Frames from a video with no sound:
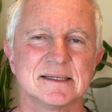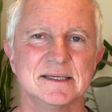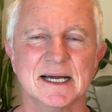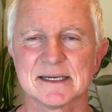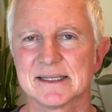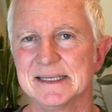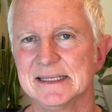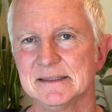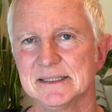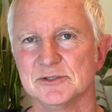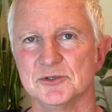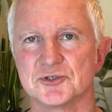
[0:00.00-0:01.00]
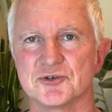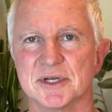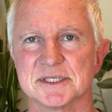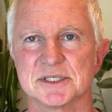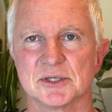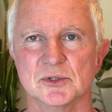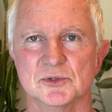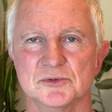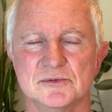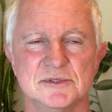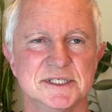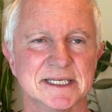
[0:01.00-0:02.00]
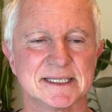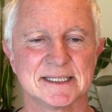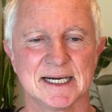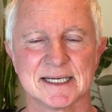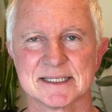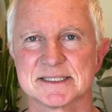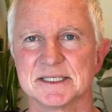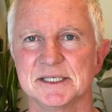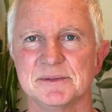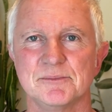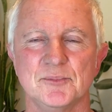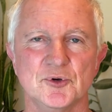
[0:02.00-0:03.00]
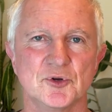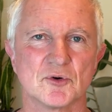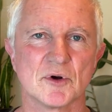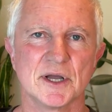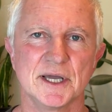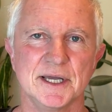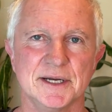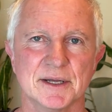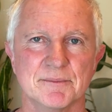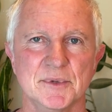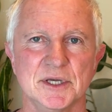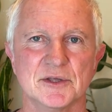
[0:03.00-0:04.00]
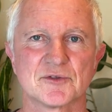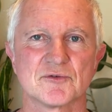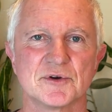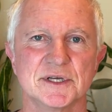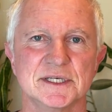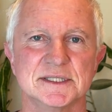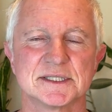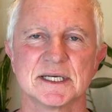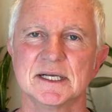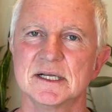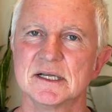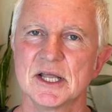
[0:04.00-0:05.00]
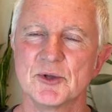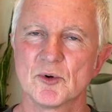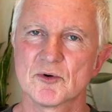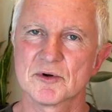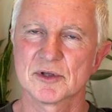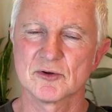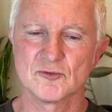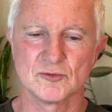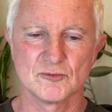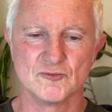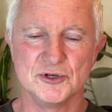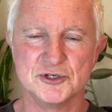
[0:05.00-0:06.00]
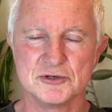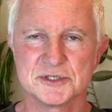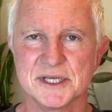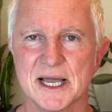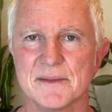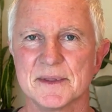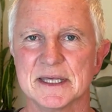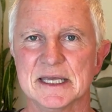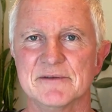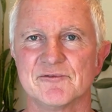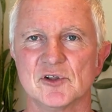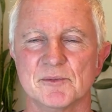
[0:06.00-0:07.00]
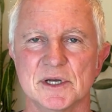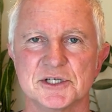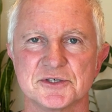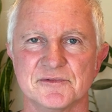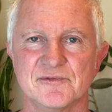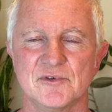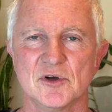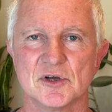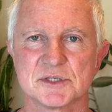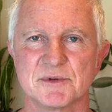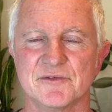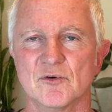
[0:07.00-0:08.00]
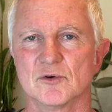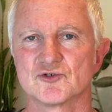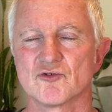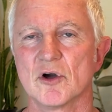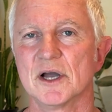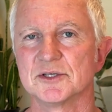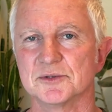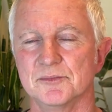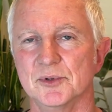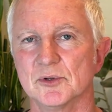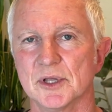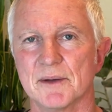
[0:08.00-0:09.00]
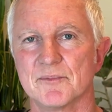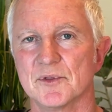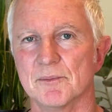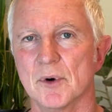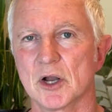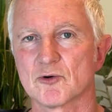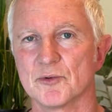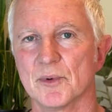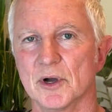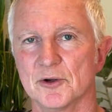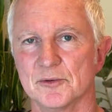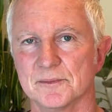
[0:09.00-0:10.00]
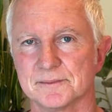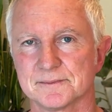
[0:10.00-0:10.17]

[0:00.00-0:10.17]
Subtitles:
Gut healing nutrients include zinc carnosine, butyrate, omega-3s, and you want to reduce down the inflammation first before trying to build up the microbiome.